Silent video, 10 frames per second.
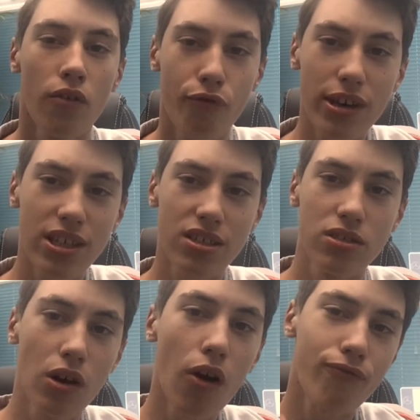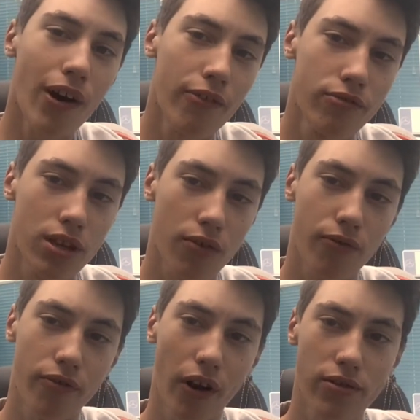This is not
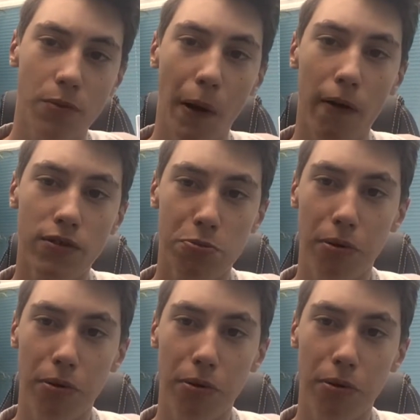£500,000